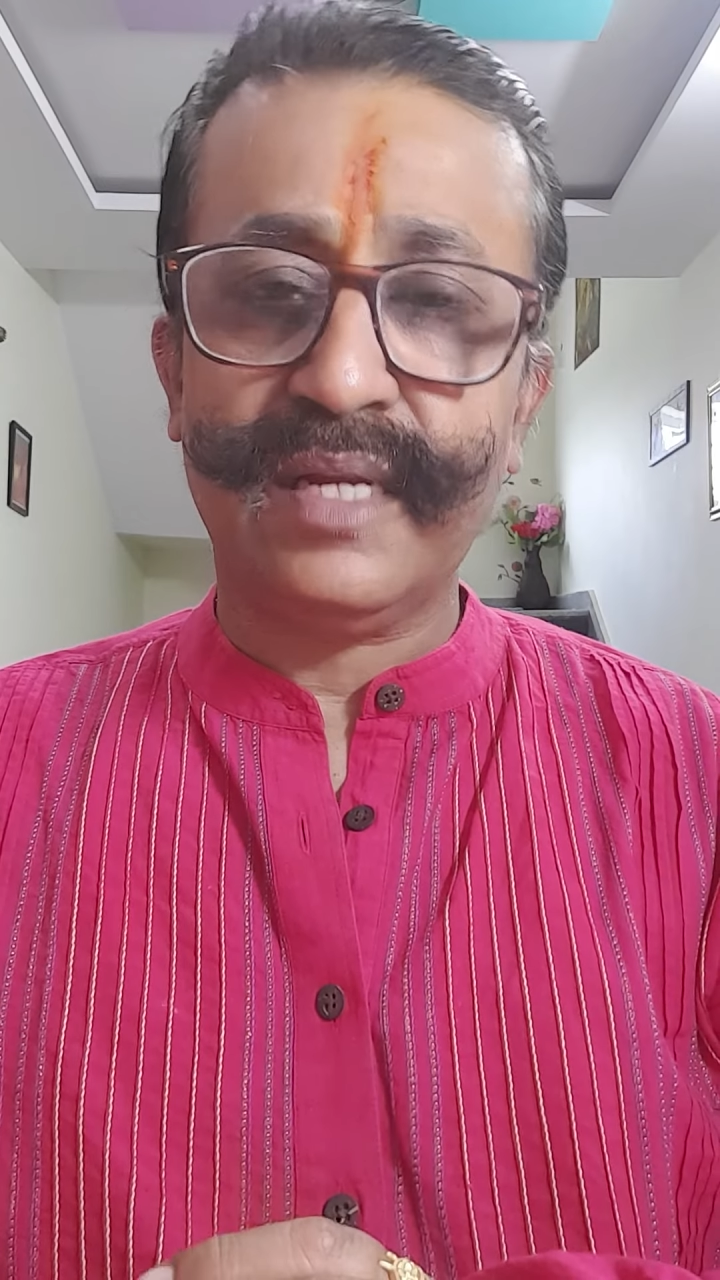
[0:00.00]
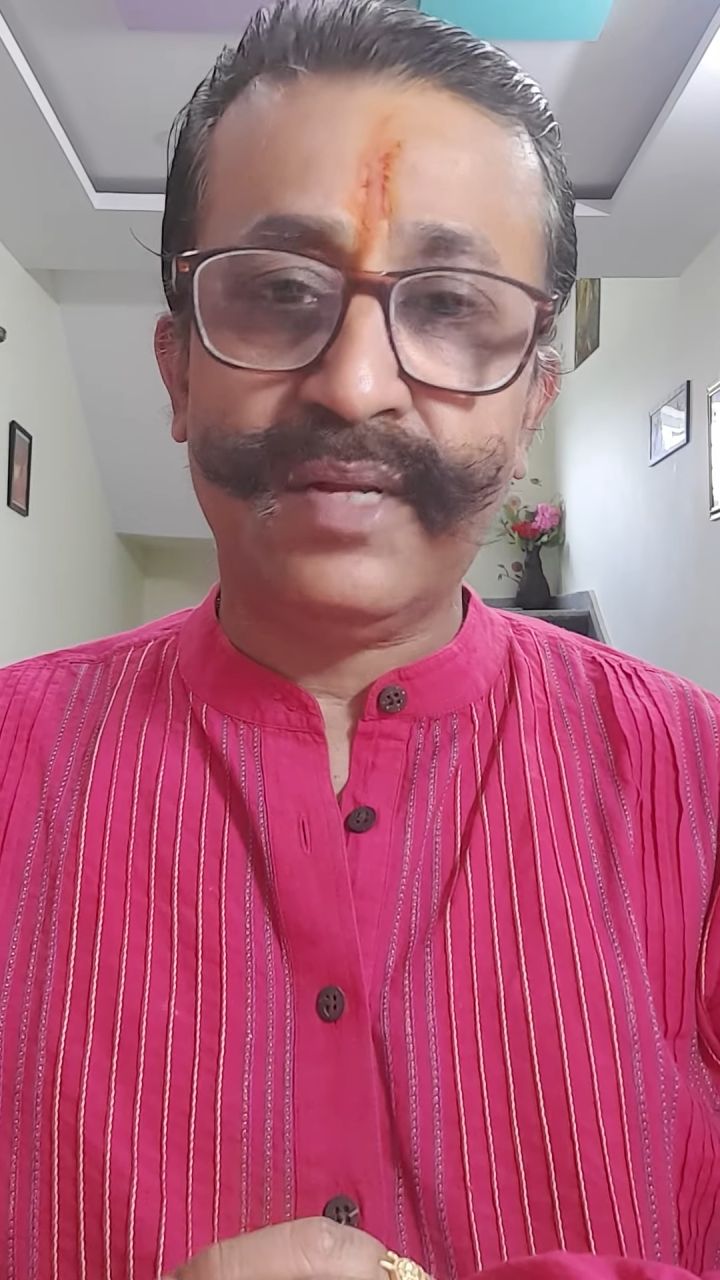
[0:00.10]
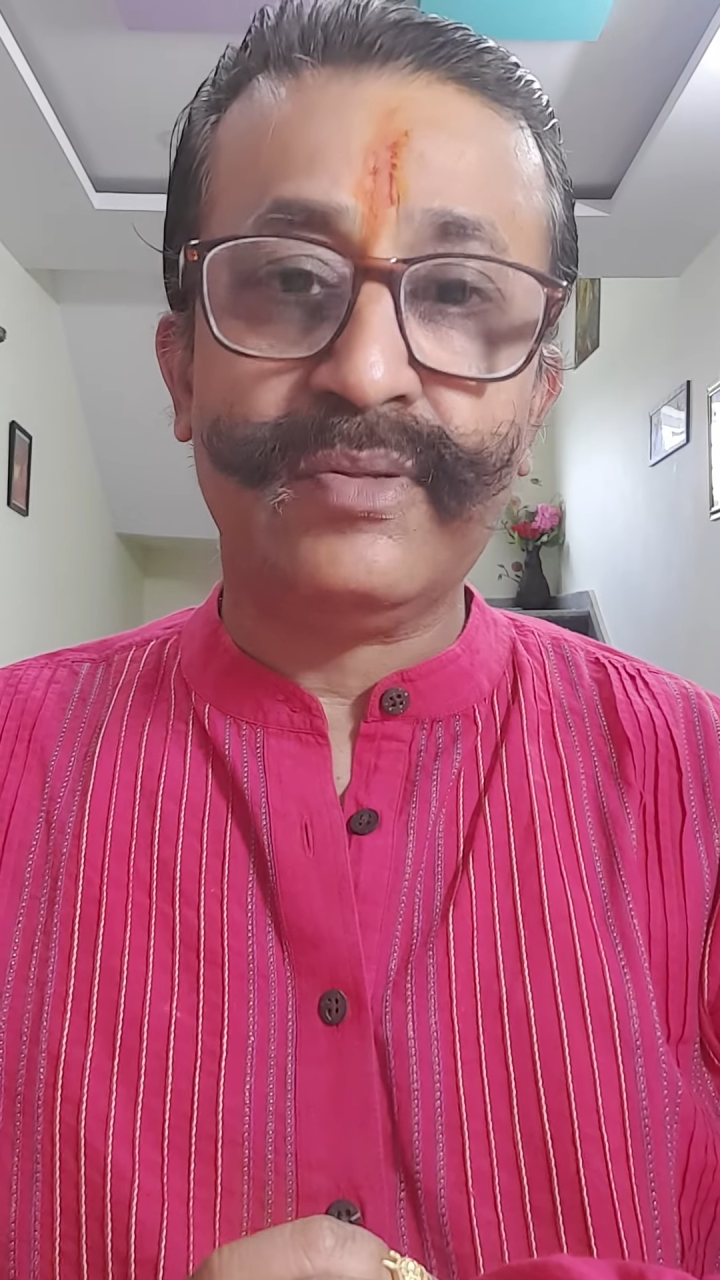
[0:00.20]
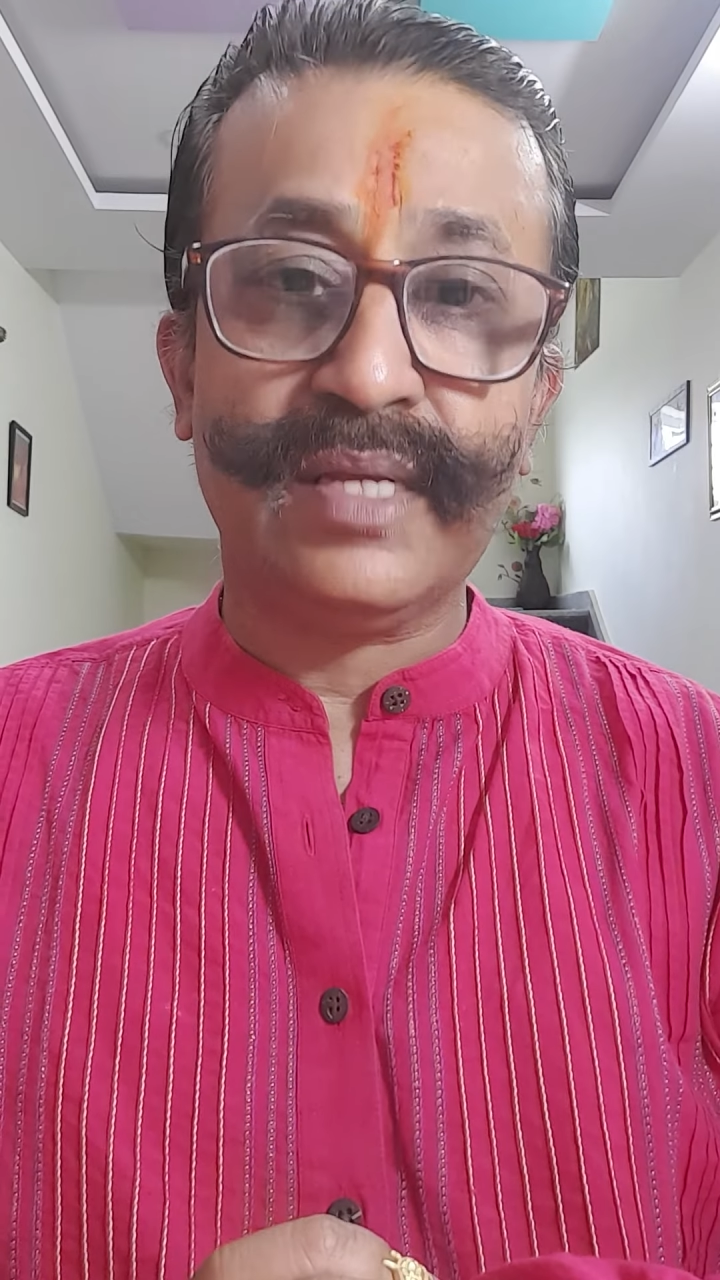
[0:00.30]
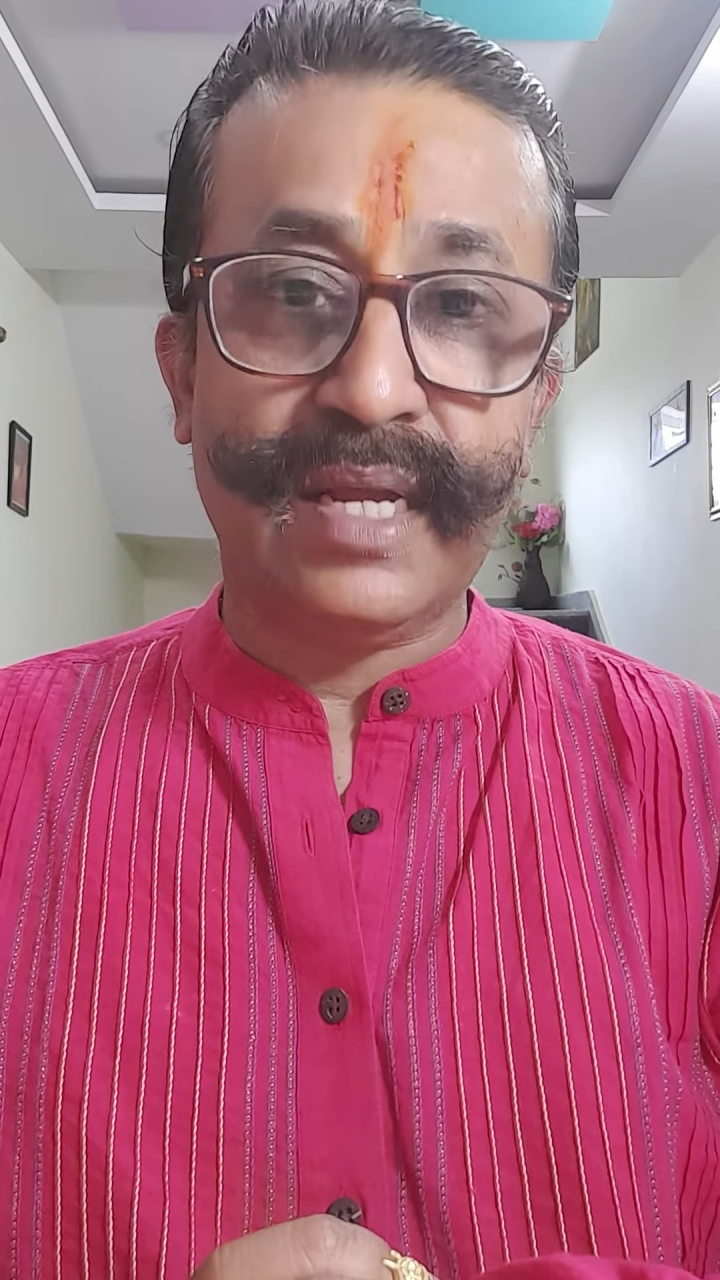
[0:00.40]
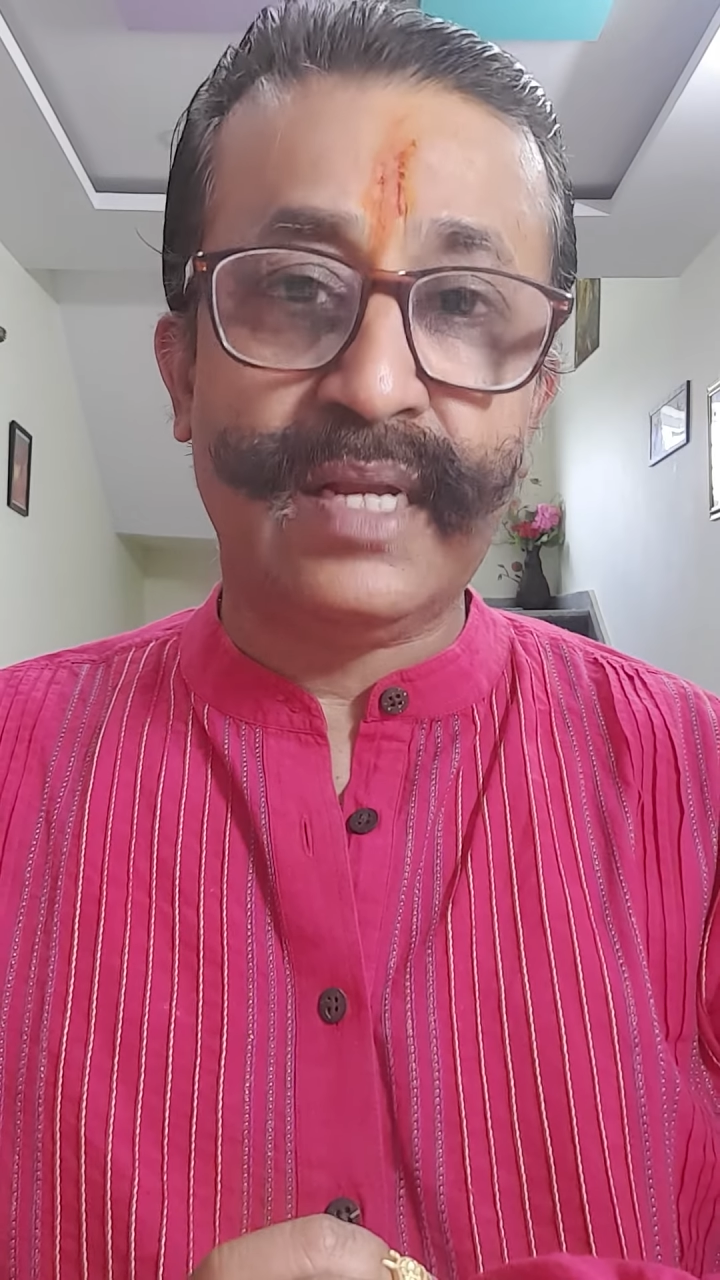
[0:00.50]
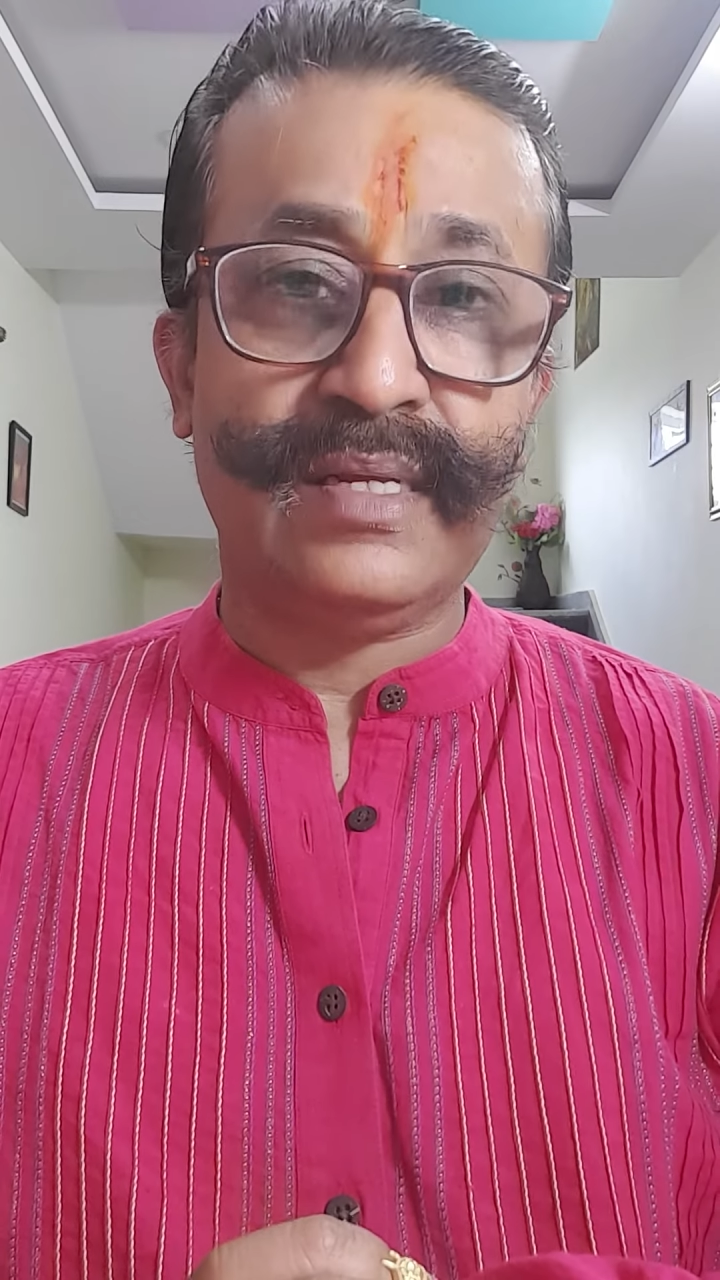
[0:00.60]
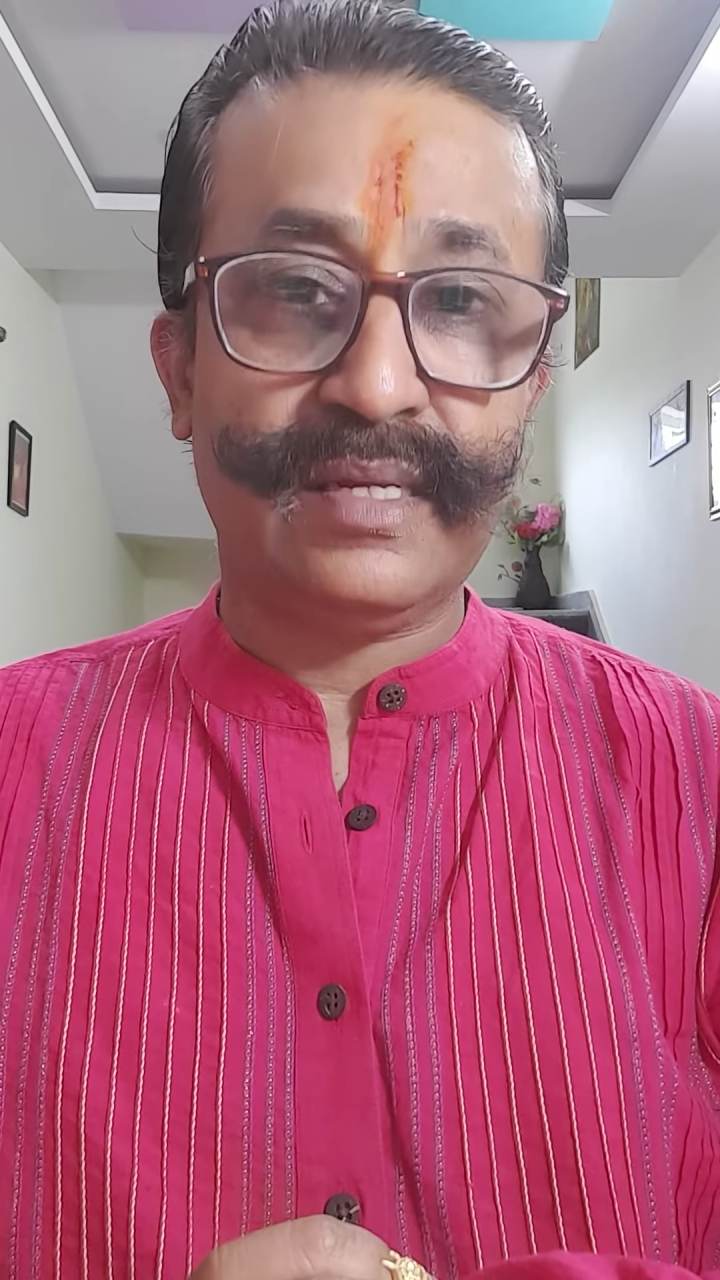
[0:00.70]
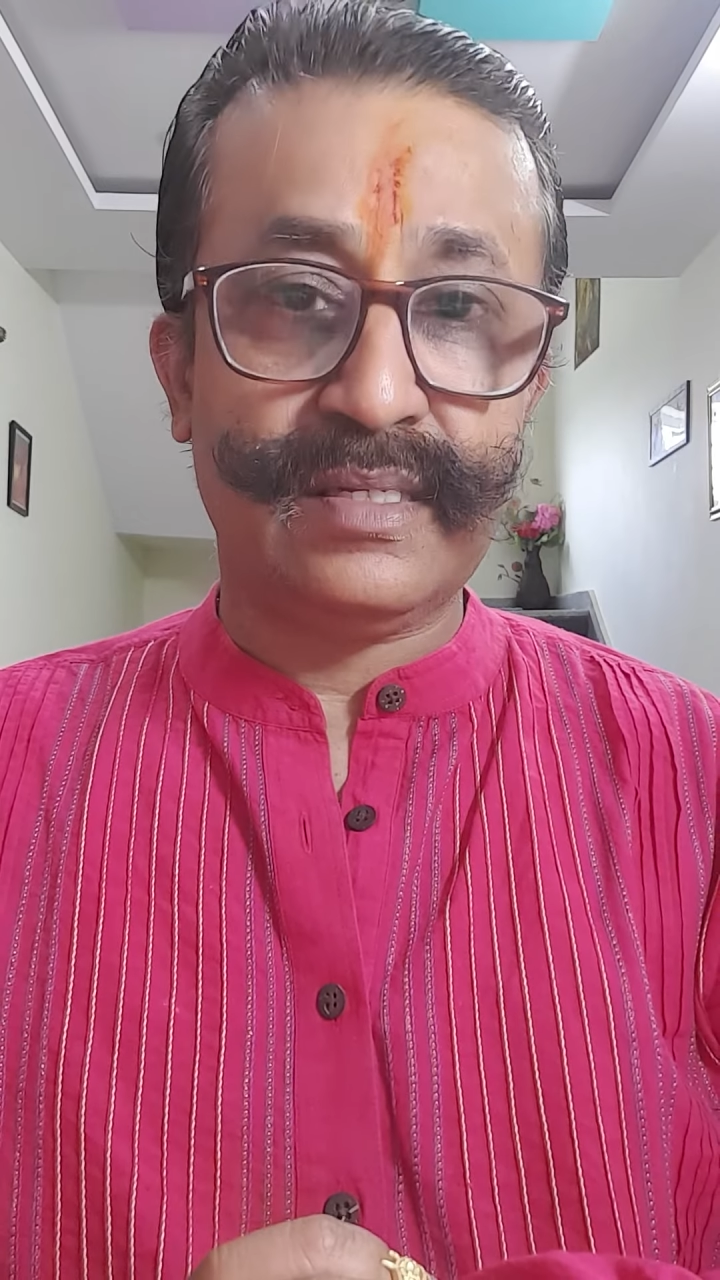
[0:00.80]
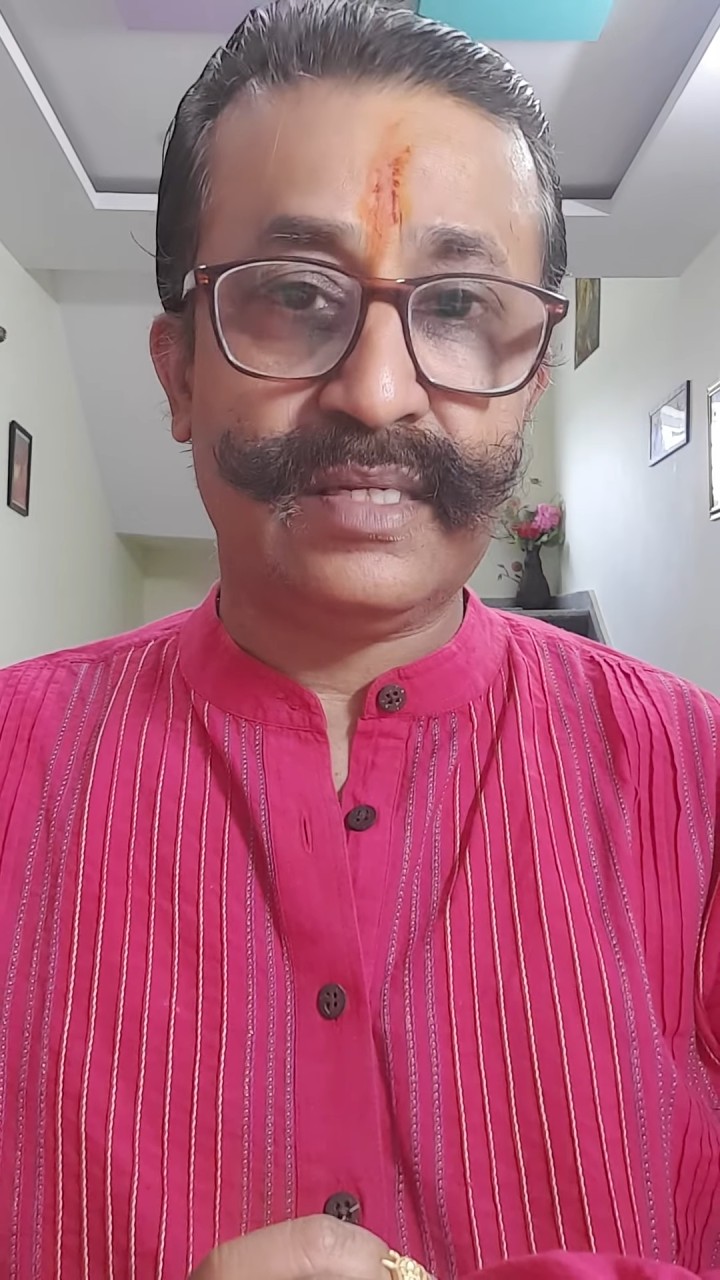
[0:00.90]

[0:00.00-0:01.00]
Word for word: into the ancient